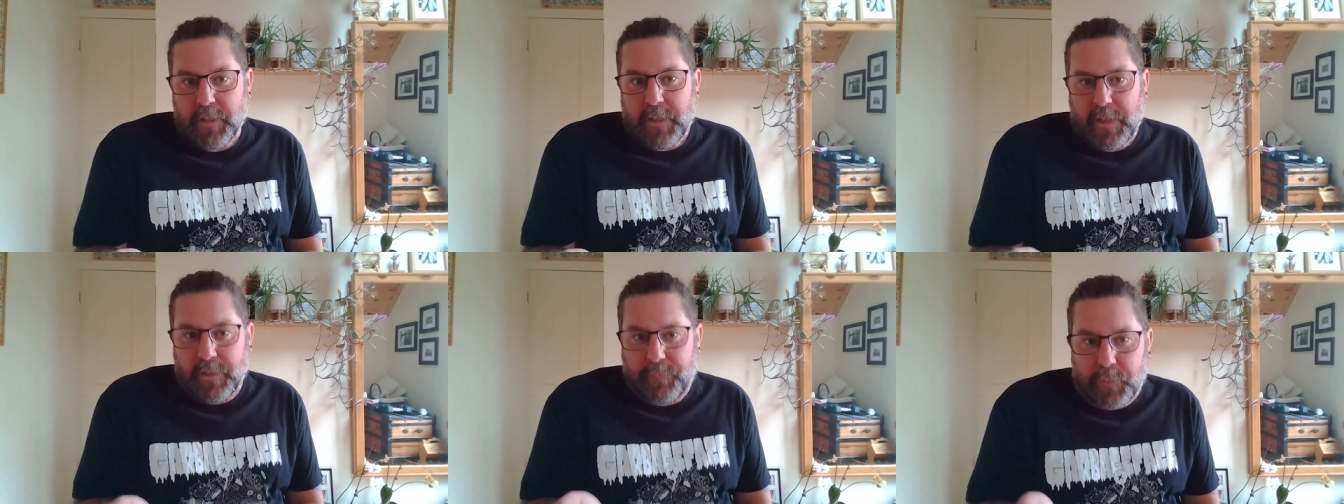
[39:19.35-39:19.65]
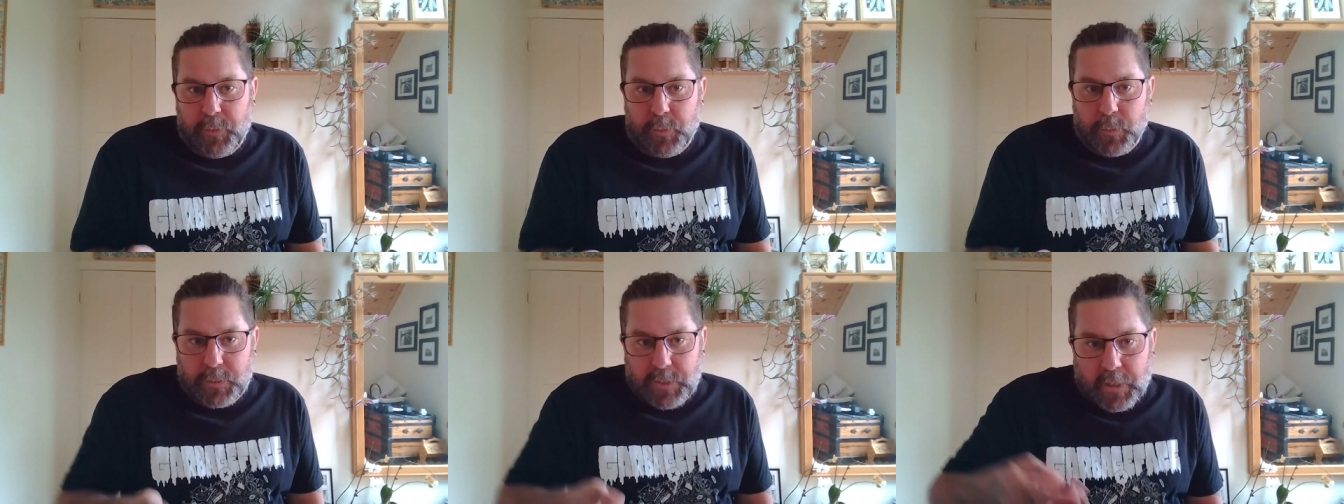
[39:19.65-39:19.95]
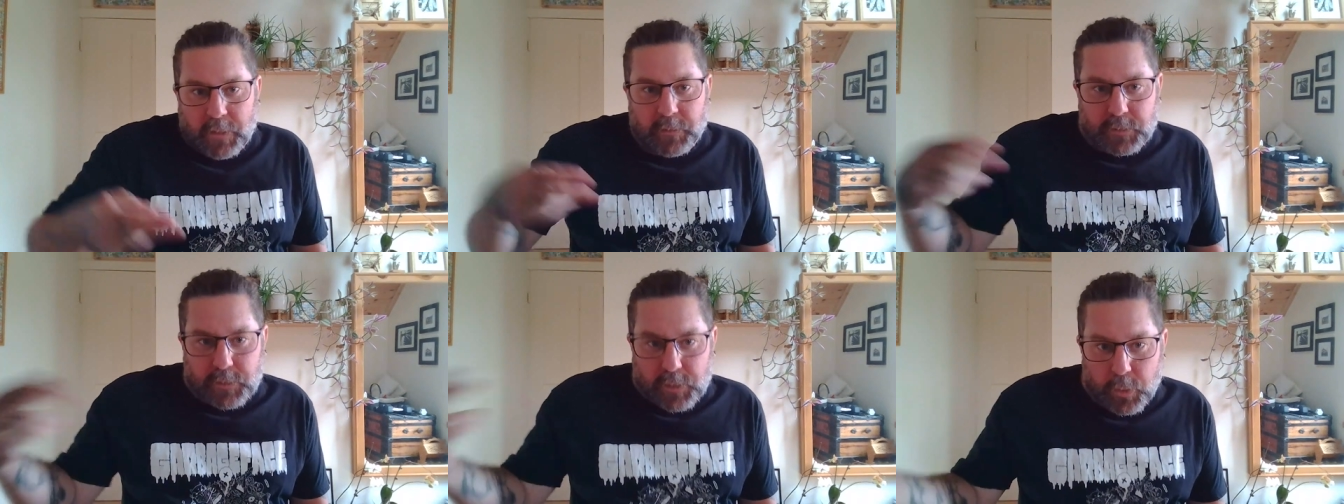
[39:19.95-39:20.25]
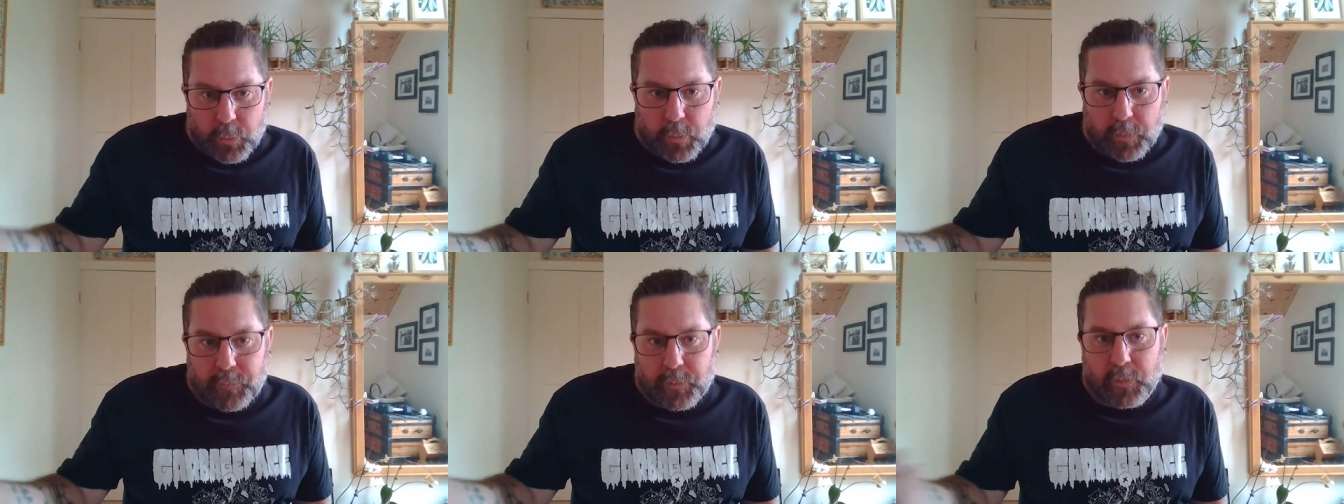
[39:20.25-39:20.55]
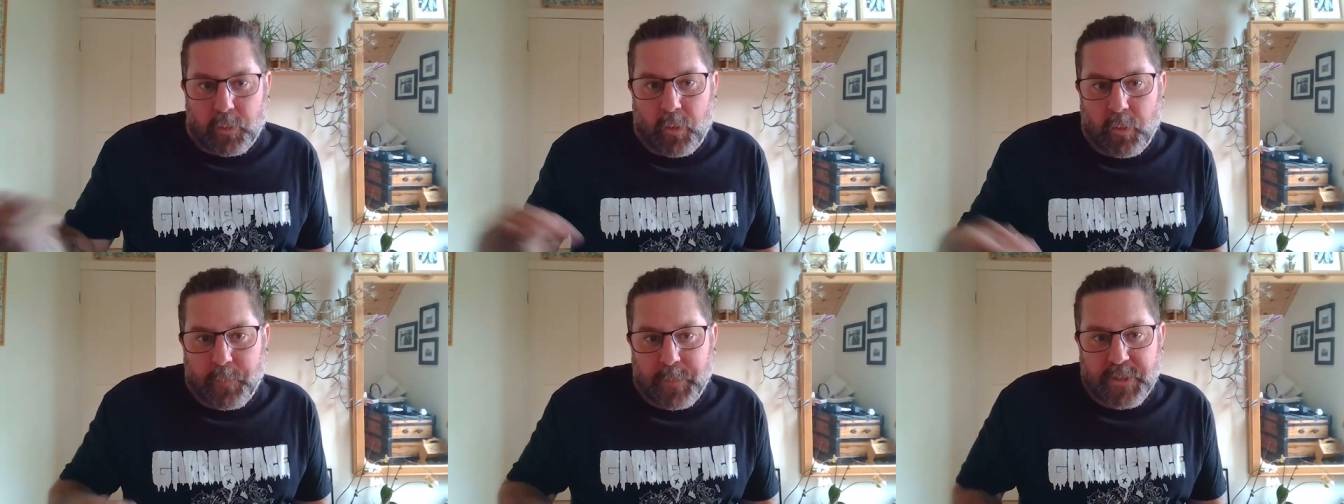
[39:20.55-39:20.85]
If you tell right. two right. of
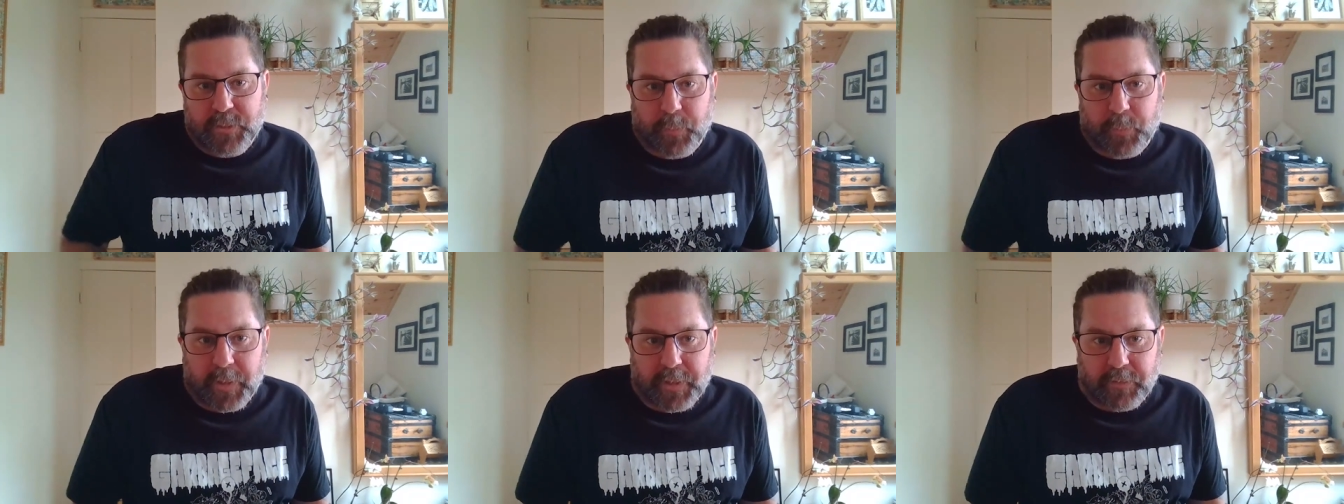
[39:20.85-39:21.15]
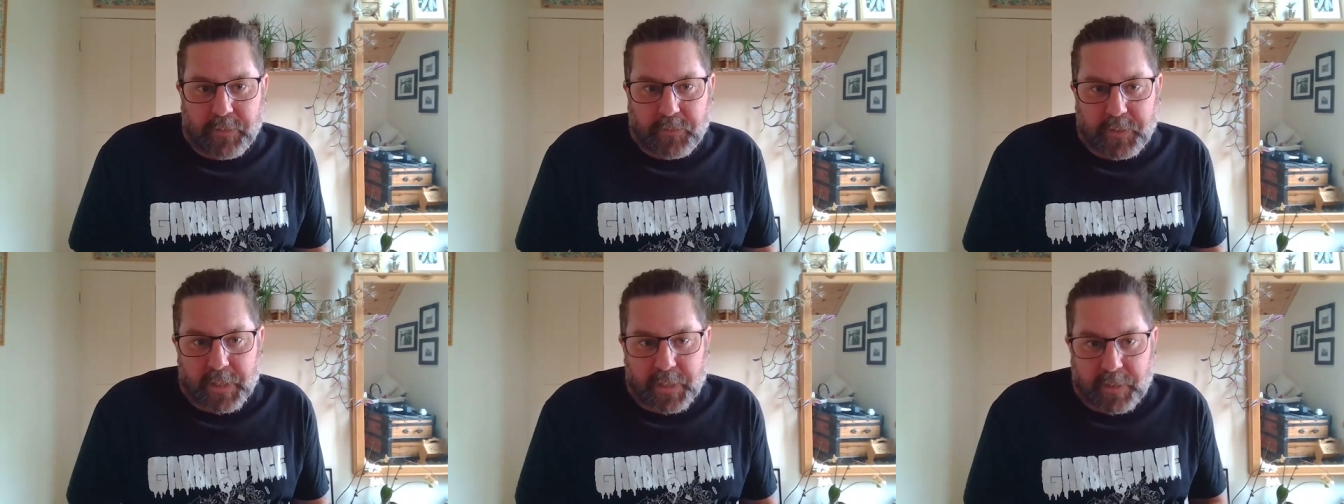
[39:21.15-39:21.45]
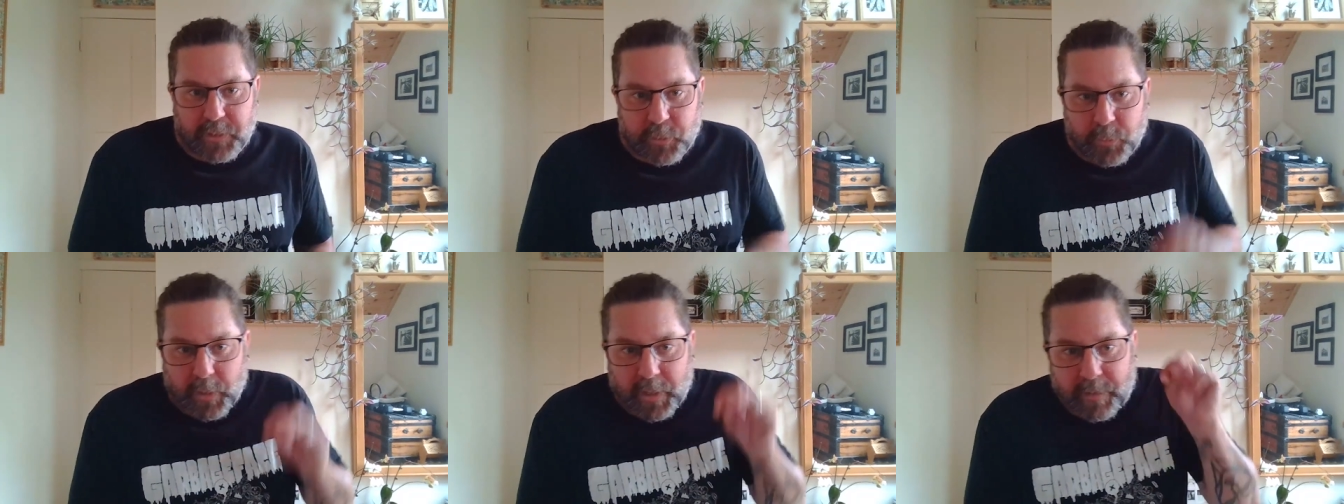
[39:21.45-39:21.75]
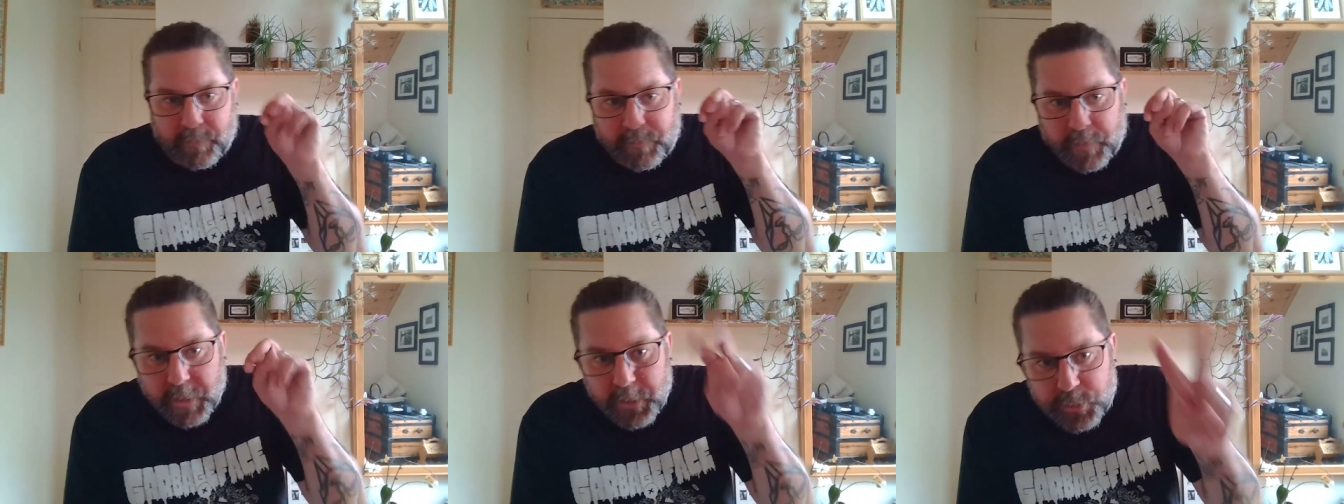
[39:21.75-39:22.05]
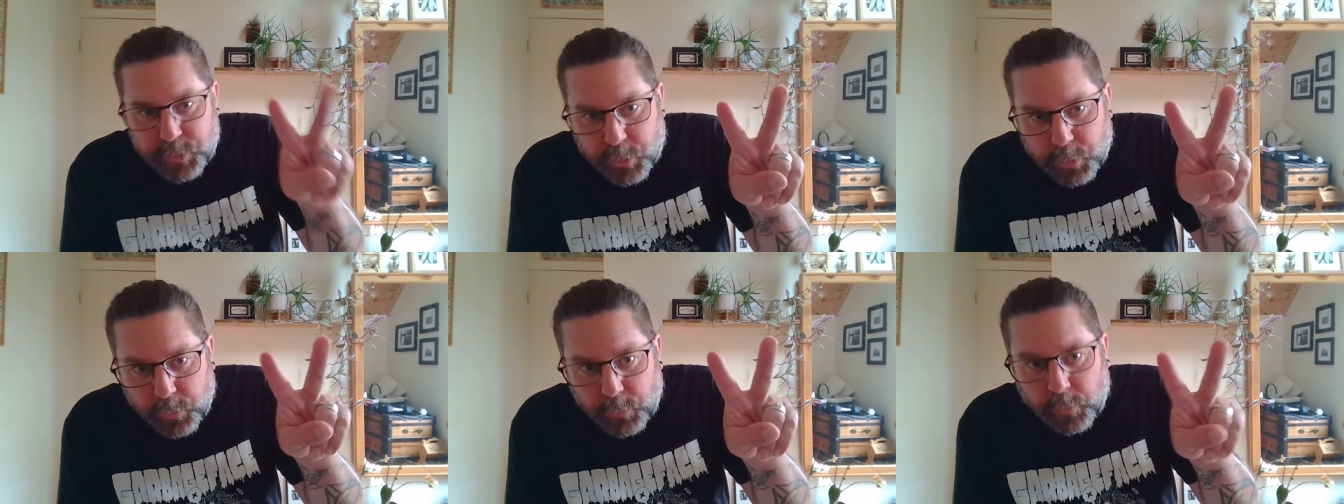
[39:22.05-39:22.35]
your homies what you did, you have
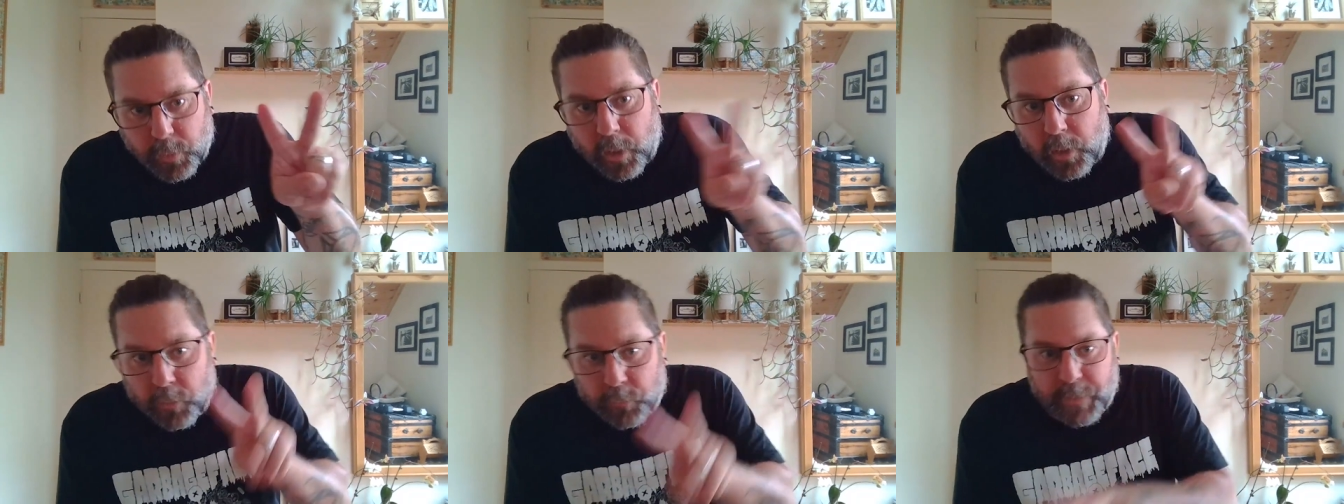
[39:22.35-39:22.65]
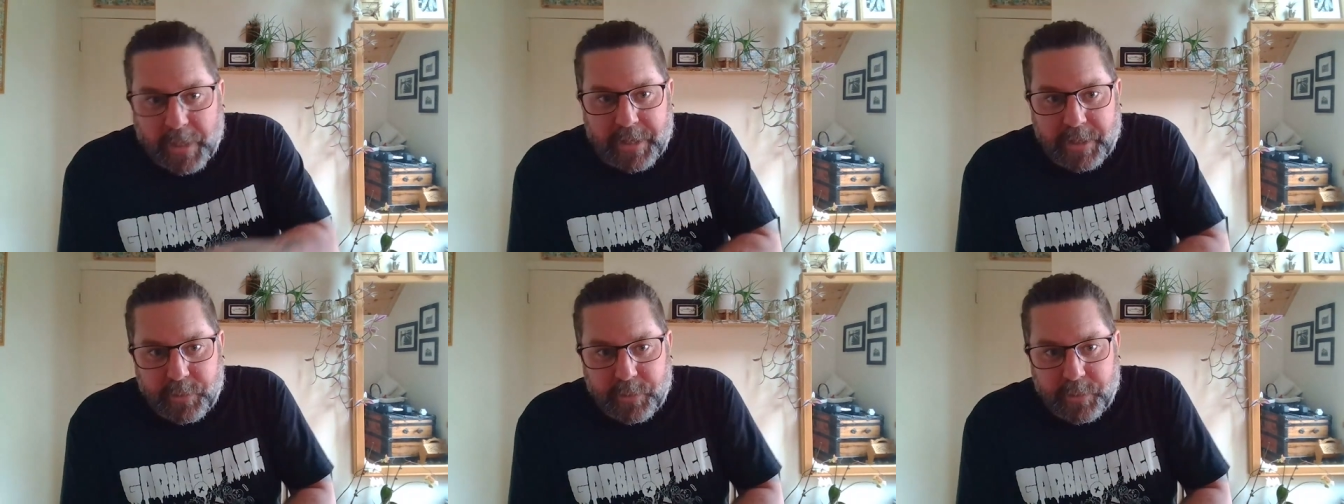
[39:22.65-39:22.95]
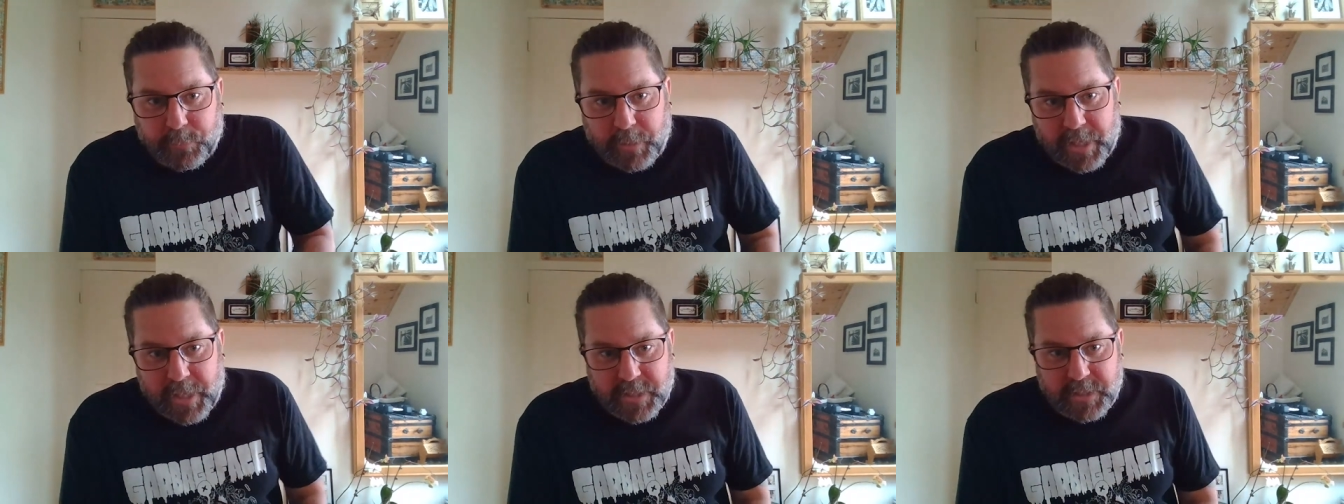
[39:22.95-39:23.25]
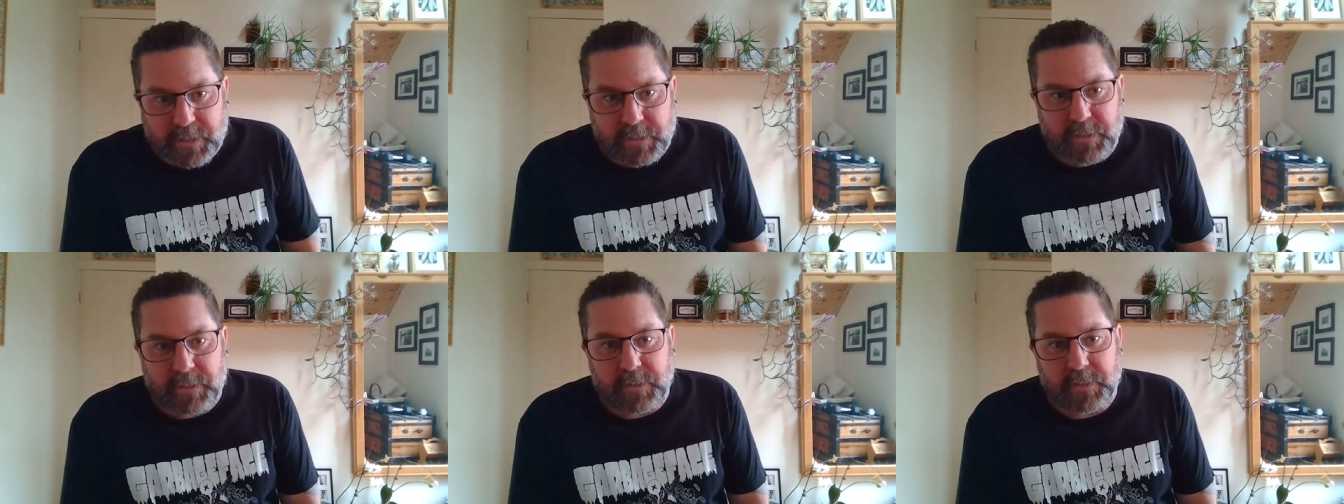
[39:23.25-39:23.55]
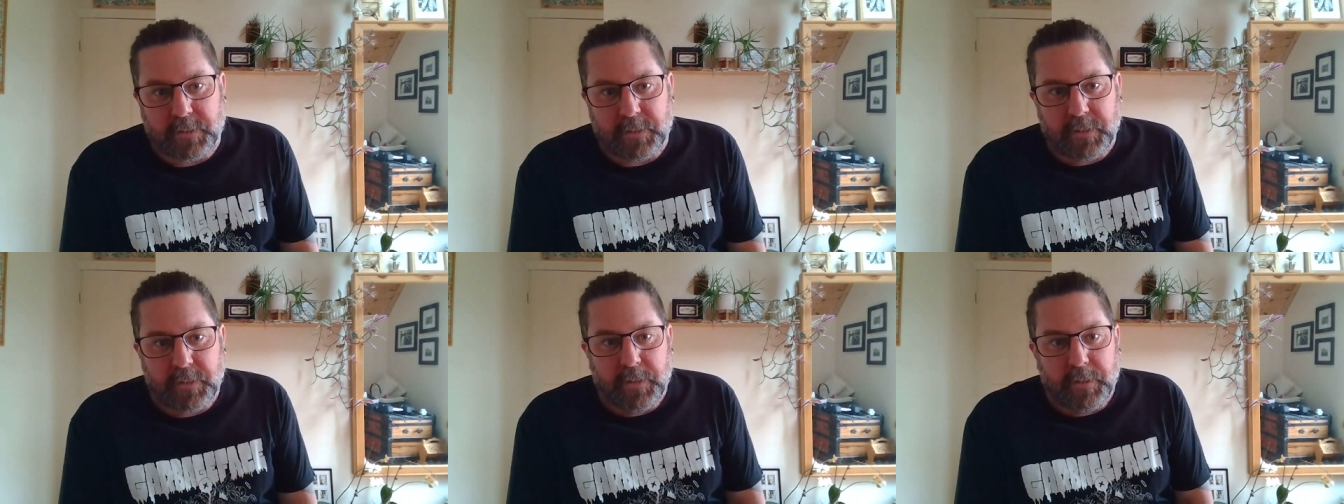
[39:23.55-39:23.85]
two already risks.